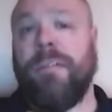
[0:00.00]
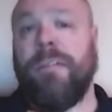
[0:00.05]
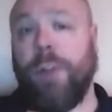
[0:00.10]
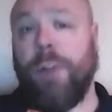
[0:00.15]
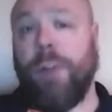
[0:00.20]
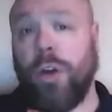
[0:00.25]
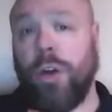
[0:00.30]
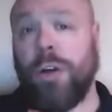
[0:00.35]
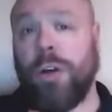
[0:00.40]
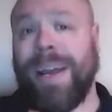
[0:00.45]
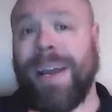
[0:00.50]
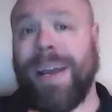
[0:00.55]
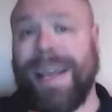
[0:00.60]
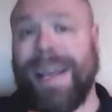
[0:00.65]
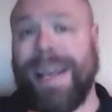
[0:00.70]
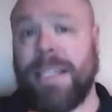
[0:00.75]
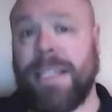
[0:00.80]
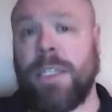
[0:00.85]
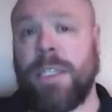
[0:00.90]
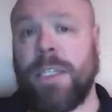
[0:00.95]
further
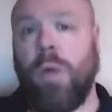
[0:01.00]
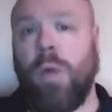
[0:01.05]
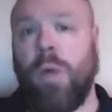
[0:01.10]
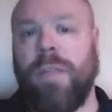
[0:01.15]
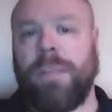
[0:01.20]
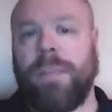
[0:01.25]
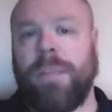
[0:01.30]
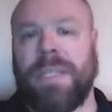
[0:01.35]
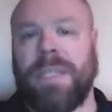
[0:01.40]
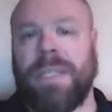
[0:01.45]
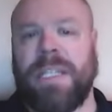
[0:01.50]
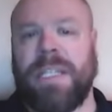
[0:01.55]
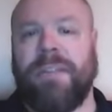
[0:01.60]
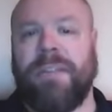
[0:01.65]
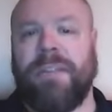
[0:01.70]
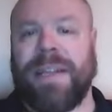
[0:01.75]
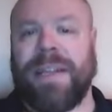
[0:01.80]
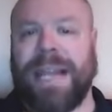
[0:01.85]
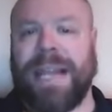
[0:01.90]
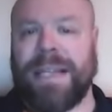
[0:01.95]
east over the
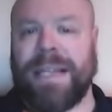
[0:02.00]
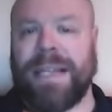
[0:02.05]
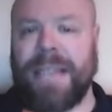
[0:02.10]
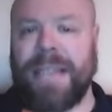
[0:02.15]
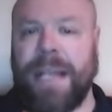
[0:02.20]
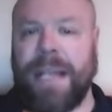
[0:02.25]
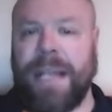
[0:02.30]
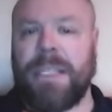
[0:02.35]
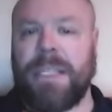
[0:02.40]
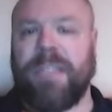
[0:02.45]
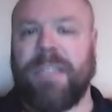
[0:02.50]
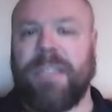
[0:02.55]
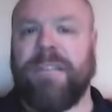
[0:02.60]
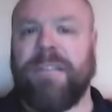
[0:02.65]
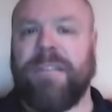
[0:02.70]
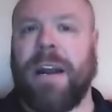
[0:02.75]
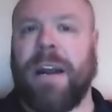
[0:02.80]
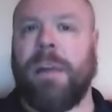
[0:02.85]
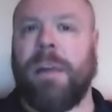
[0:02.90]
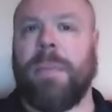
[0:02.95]
Pacific, that tends to
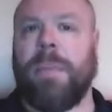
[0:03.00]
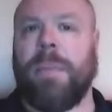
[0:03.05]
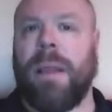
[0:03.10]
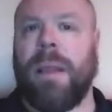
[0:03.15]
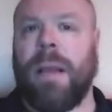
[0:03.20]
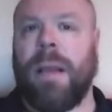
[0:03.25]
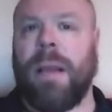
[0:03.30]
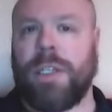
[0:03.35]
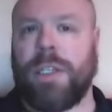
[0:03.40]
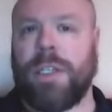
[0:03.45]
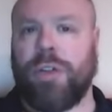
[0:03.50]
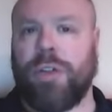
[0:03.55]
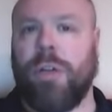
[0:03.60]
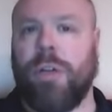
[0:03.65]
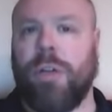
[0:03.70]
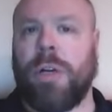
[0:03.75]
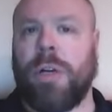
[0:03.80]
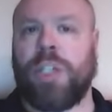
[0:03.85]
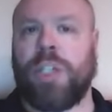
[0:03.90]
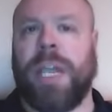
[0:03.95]
fire up a
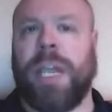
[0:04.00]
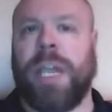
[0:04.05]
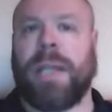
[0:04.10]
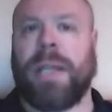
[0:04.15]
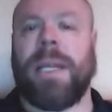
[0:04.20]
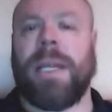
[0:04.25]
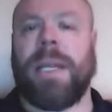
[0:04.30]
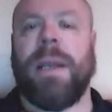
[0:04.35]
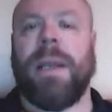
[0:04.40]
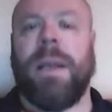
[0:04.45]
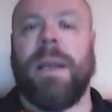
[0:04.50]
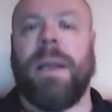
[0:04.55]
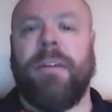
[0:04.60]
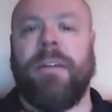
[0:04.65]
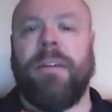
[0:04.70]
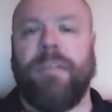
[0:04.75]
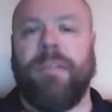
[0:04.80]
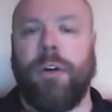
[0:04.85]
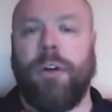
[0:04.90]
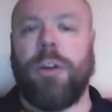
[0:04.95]
stronger jet
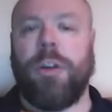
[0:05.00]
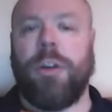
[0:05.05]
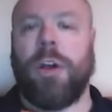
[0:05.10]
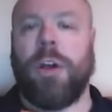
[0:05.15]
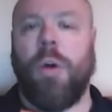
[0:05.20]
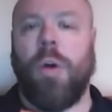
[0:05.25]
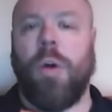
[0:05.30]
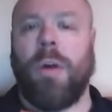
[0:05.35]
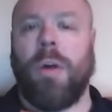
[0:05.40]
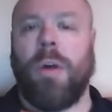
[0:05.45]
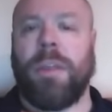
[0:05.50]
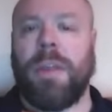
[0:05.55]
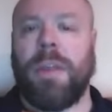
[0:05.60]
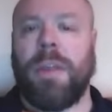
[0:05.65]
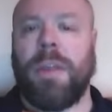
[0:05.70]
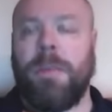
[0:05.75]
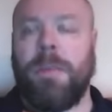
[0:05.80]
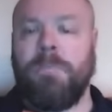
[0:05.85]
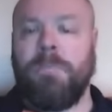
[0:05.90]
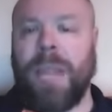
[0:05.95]
further north,
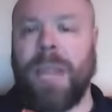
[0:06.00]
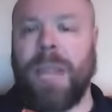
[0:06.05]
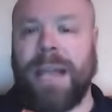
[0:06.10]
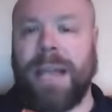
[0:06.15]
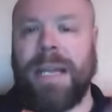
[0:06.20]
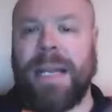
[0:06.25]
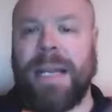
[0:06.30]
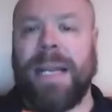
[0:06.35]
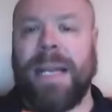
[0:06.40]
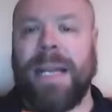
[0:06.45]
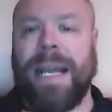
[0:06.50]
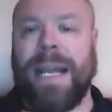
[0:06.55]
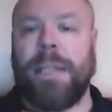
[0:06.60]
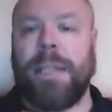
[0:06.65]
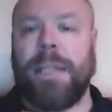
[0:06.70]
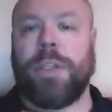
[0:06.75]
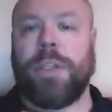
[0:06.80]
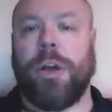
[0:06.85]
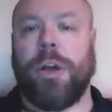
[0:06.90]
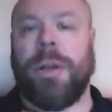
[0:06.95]
and then
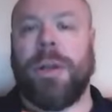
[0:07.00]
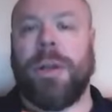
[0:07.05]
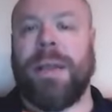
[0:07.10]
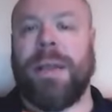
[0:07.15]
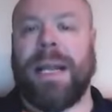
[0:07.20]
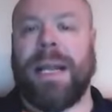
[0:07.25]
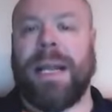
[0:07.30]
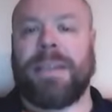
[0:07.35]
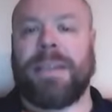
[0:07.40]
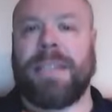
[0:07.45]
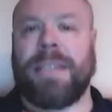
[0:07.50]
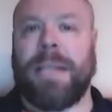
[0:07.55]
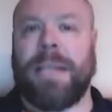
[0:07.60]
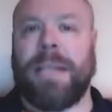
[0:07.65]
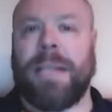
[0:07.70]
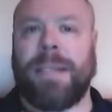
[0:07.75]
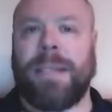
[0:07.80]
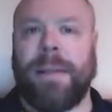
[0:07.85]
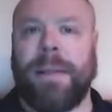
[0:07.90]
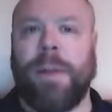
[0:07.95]
in turn that
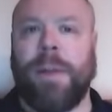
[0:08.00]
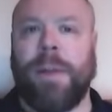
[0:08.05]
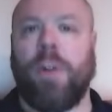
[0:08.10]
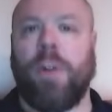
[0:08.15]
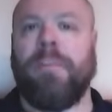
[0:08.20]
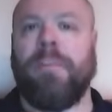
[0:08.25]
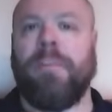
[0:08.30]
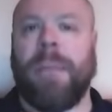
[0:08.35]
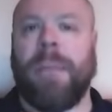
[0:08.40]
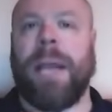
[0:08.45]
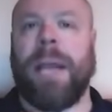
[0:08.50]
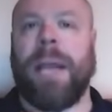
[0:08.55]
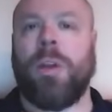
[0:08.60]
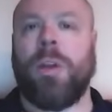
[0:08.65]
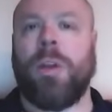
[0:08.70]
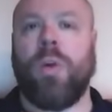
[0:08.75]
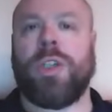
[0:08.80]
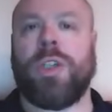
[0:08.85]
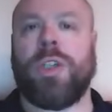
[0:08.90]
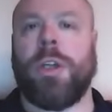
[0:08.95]
sends a lot of mild
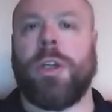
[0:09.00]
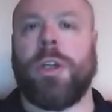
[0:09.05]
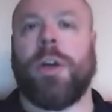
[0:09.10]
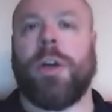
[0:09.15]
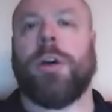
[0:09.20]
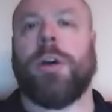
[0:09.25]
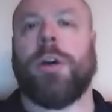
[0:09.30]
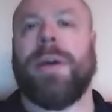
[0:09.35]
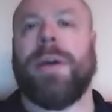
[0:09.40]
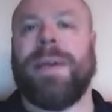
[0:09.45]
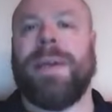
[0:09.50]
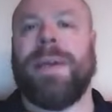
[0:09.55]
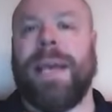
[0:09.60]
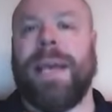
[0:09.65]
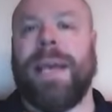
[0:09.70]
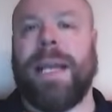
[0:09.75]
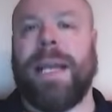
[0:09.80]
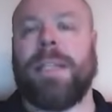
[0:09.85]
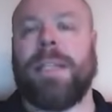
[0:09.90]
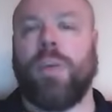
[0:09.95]
ocean air
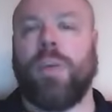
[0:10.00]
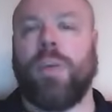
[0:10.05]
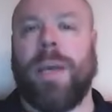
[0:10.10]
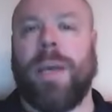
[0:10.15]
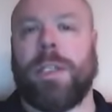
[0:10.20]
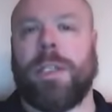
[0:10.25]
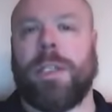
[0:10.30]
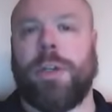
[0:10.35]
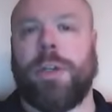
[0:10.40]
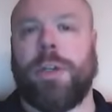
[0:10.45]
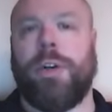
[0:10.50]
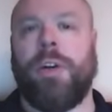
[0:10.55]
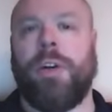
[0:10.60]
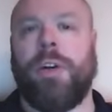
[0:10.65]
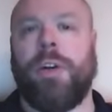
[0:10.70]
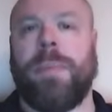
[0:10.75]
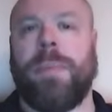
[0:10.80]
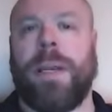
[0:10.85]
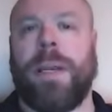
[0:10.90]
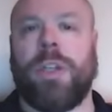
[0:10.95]
into Western
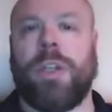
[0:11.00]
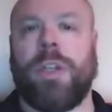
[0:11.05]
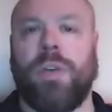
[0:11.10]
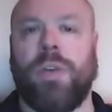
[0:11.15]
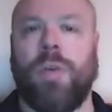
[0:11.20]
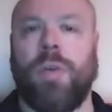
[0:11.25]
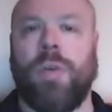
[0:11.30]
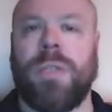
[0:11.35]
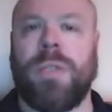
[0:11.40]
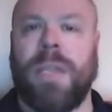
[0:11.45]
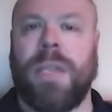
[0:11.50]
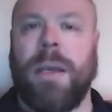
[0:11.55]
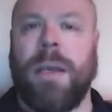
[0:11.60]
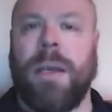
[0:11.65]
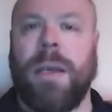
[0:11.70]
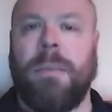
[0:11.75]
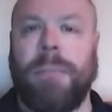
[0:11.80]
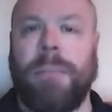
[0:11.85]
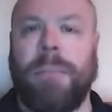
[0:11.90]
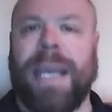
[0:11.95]
Europe here. So those
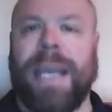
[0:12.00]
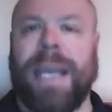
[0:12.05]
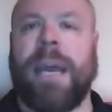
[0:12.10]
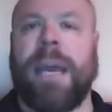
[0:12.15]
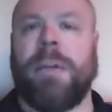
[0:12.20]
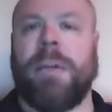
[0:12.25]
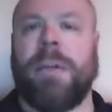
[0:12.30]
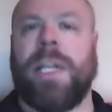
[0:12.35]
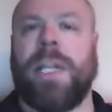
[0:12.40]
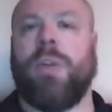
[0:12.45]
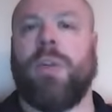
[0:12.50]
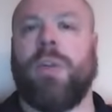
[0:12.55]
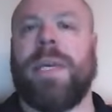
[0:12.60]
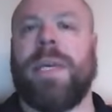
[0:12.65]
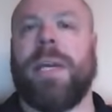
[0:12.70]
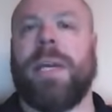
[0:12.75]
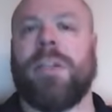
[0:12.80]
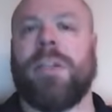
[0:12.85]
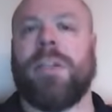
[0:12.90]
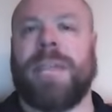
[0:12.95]
big El Nino
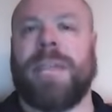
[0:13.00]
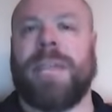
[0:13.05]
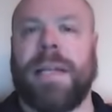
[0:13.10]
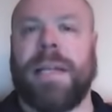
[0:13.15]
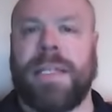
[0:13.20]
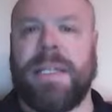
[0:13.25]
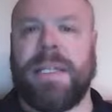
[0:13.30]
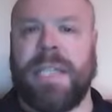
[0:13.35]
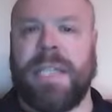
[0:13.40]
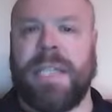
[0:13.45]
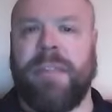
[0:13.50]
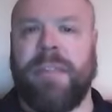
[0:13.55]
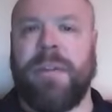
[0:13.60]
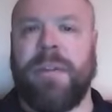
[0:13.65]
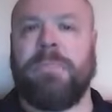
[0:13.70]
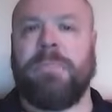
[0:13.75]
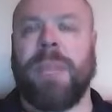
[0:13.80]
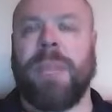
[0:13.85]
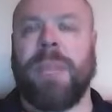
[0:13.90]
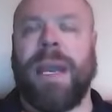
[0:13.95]
years,
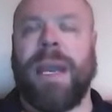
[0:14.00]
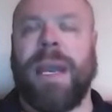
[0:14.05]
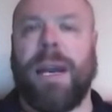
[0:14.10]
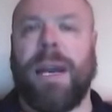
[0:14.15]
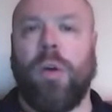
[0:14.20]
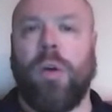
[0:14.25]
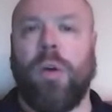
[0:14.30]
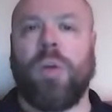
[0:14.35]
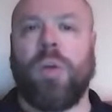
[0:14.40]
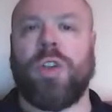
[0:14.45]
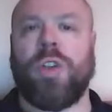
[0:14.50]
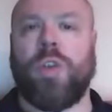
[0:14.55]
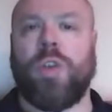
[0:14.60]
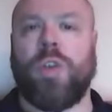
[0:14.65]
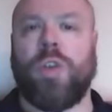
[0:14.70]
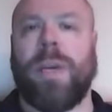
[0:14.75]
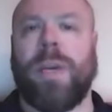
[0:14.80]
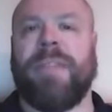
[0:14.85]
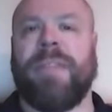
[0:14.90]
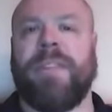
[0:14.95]
97 and also
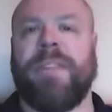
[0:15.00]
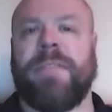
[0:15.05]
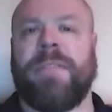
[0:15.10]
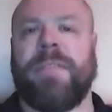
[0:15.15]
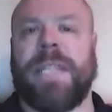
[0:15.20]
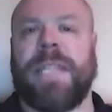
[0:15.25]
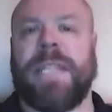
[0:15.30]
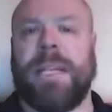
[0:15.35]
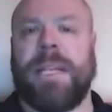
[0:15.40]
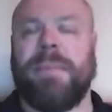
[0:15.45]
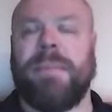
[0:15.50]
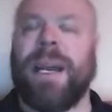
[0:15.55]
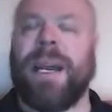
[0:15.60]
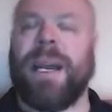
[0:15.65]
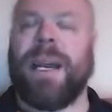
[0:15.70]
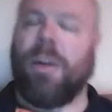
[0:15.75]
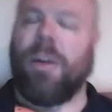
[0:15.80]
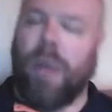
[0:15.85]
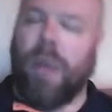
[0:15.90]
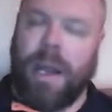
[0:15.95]
2015,
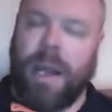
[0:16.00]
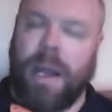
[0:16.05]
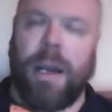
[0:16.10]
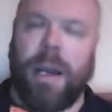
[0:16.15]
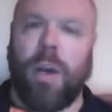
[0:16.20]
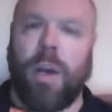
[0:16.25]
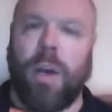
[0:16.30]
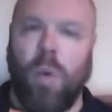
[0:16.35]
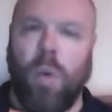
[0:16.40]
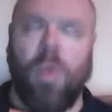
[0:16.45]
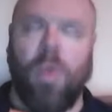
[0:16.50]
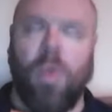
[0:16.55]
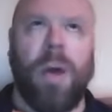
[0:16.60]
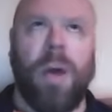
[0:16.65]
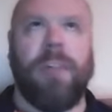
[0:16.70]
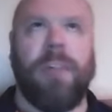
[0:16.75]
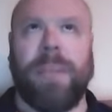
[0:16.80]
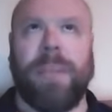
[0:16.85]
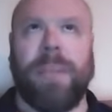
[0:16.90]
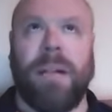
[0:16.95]
and I, and I know
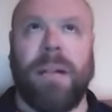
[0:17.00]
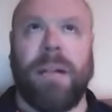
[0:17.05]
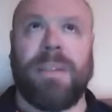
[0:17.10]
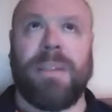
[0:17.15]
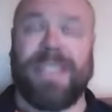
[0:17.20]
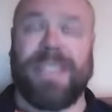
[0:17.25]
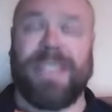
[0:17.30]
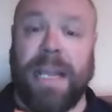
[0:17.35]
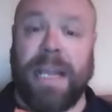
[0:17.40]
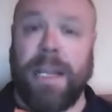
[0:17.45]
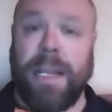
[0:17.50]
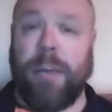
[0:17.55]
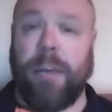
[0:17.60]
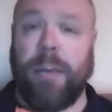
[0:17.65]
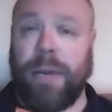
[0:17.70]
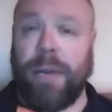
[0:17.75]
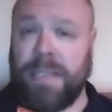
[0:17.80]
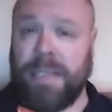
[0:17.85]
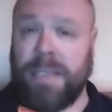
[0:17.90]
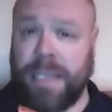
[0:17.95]
I've been slightly
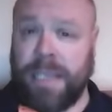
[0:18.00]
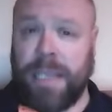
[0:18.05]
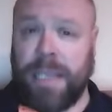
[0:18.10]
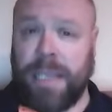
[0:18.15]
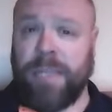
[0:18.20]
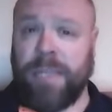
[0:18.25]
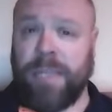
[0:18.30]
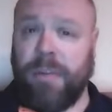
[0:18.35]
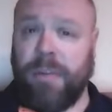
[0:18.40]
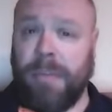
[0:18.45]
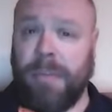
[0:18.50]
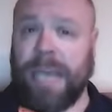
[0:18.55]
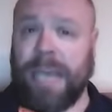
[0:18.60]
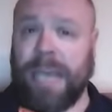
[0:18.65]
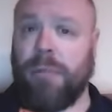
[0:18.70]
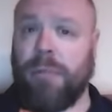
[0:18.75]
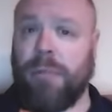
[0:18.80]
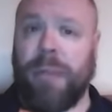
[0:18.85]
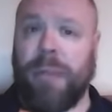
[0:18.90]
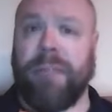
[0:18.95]
criticised for
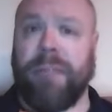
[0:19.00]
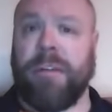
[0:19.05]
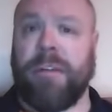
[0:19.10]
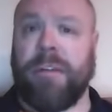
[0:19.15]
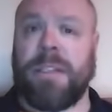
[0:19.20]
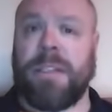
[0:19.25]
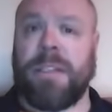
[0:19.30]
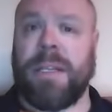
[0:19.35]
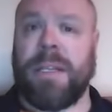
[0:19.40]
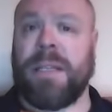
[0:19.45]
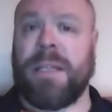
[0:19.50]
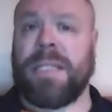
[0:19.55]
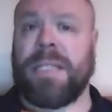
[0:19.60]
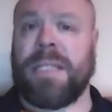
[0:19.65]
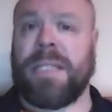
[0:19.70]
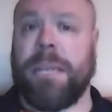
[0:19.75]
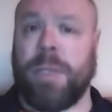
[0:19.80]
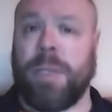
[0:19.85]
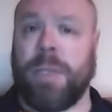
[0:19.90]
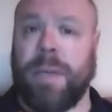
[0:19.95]
making reference to December